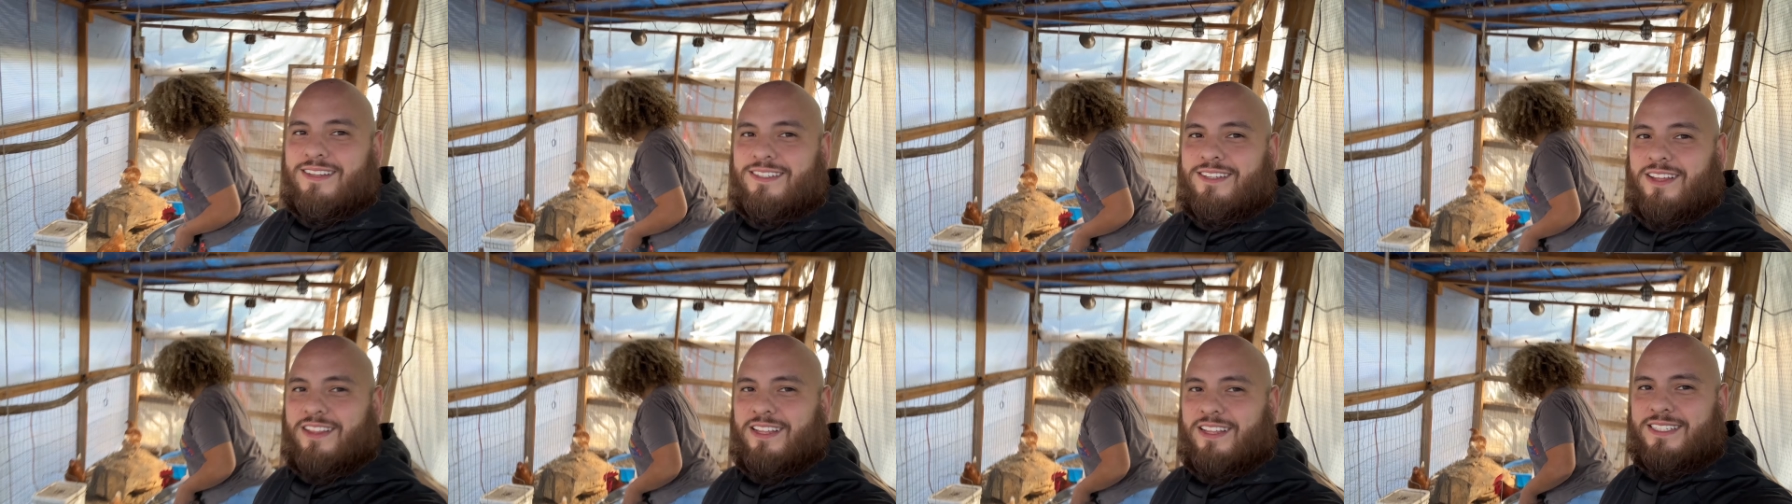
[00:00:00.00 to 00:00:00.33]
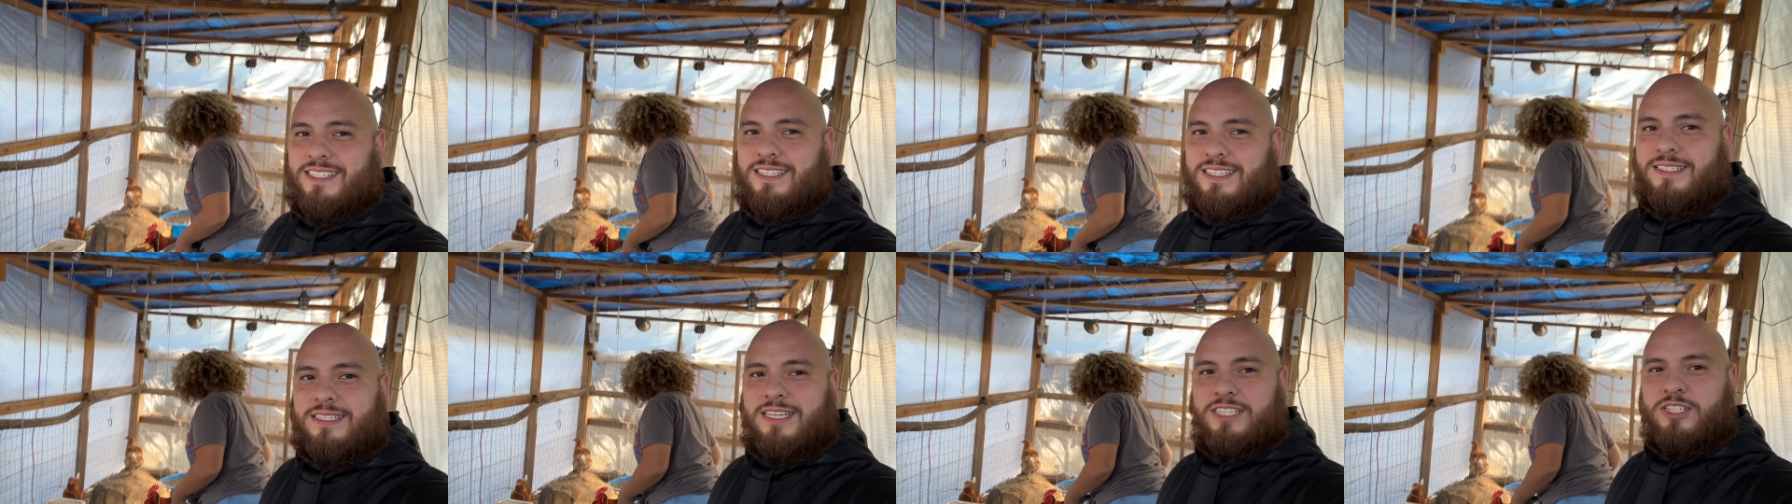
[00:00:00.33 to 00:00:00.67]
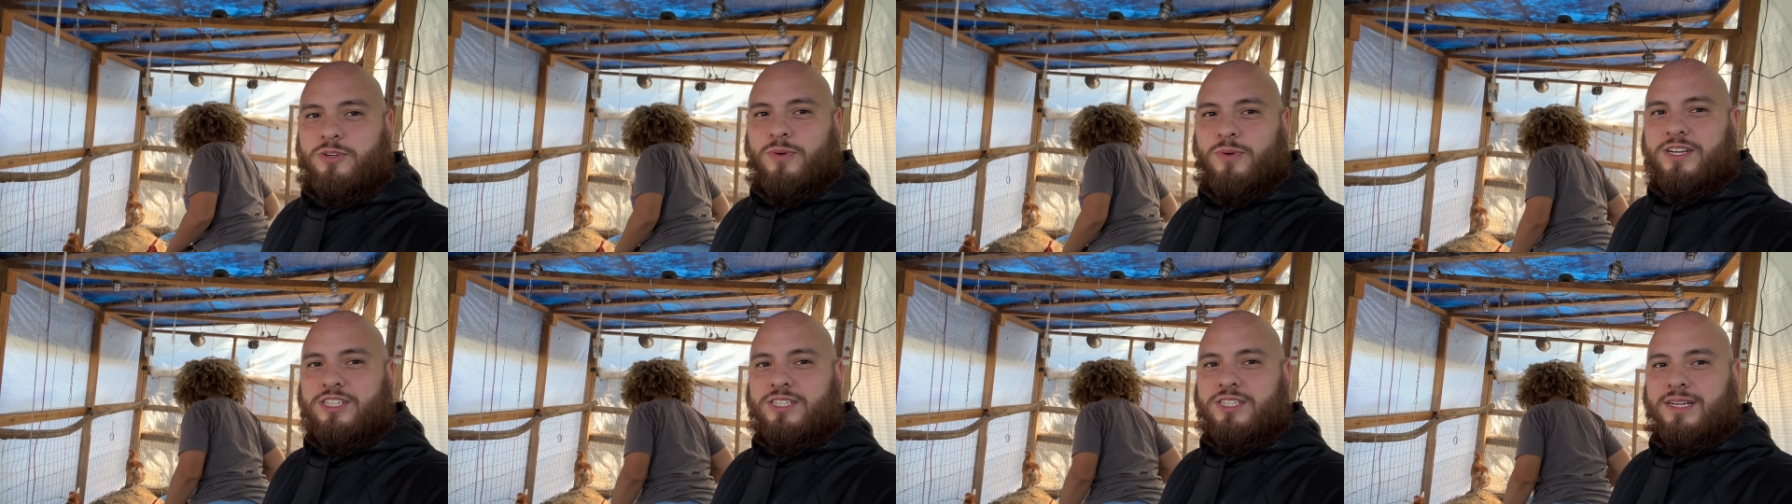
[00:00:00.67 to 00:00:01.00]
So this is the
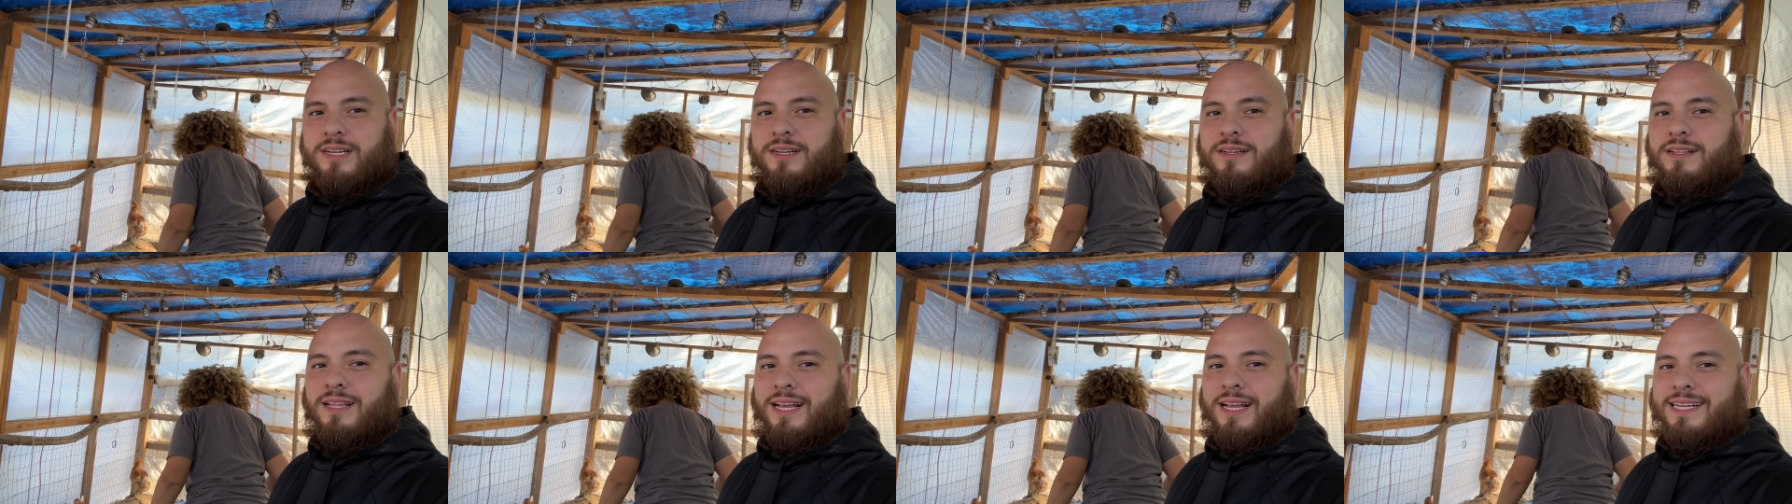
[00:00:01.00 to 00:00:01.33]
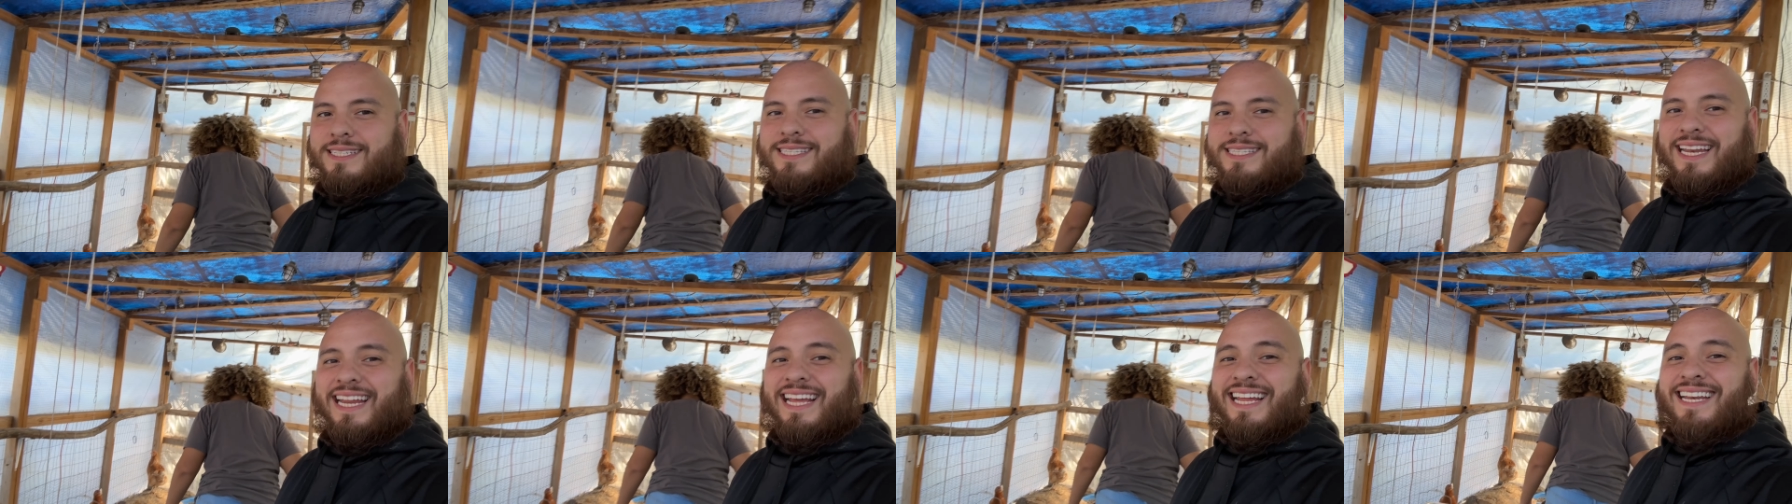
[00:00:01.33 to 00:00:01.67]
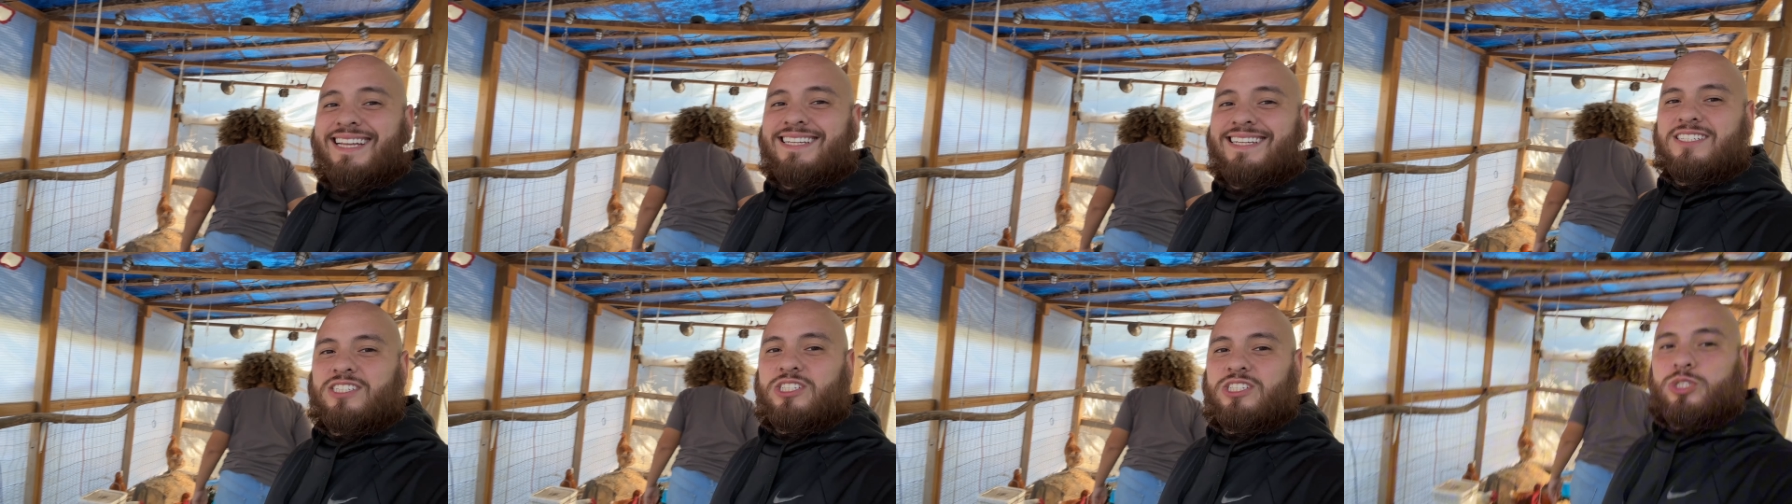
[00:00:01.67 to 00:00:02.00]
situation here. Like I said, it
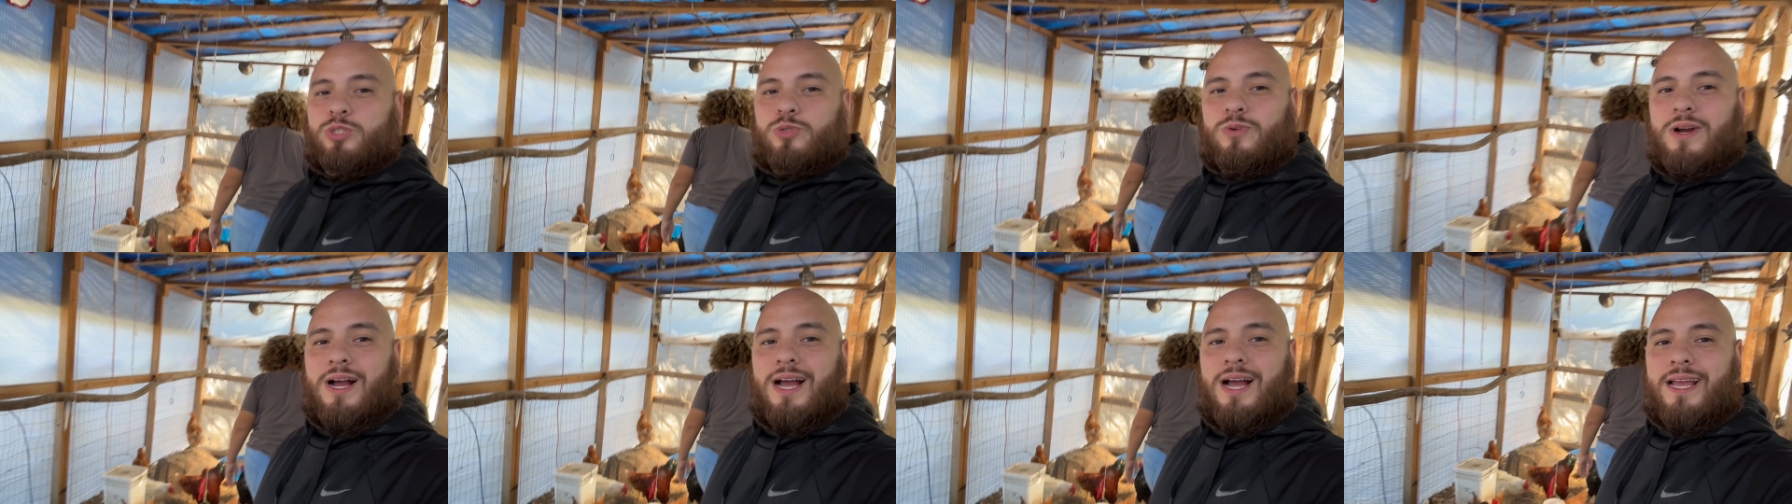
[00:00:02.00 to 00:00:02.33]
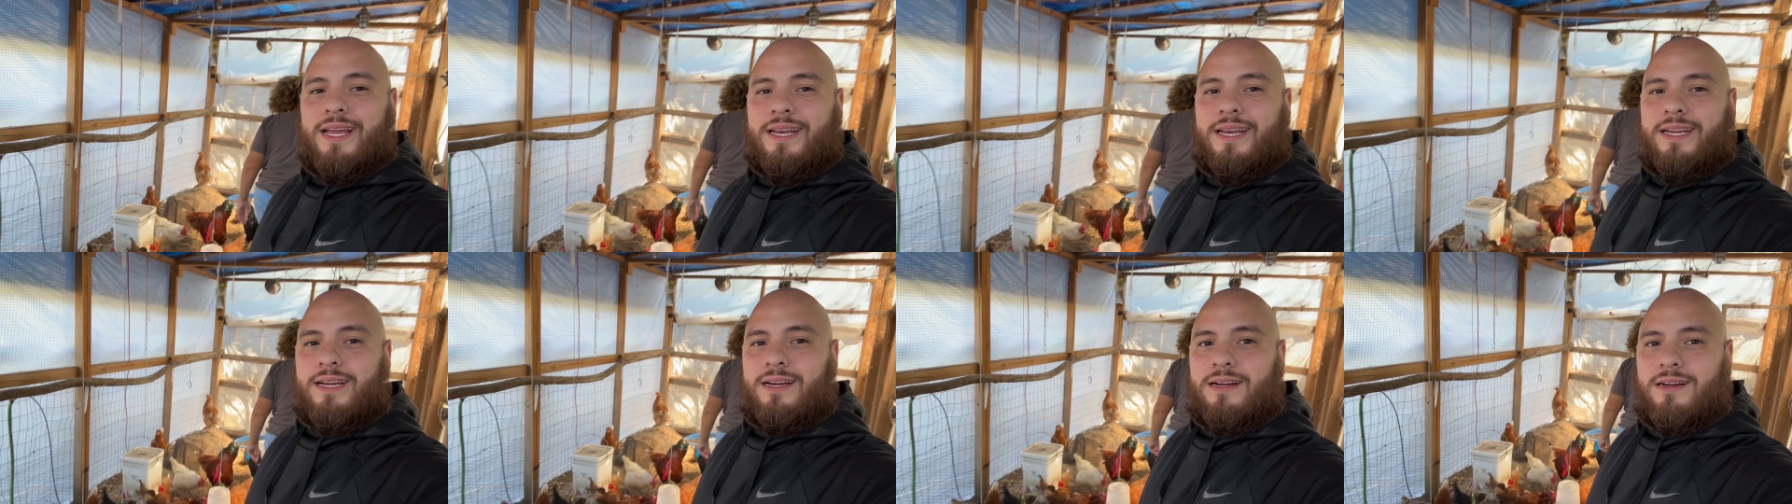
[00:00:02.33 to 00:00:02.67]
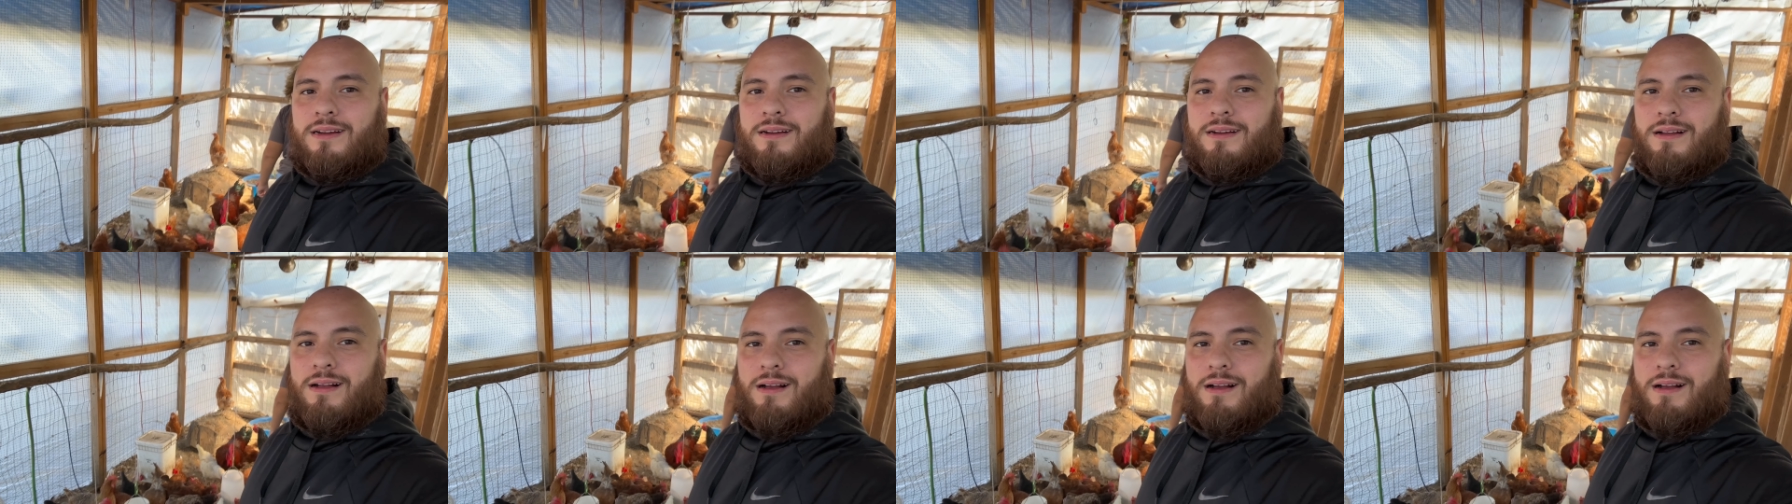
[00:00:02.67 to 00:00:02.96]
is dry in here.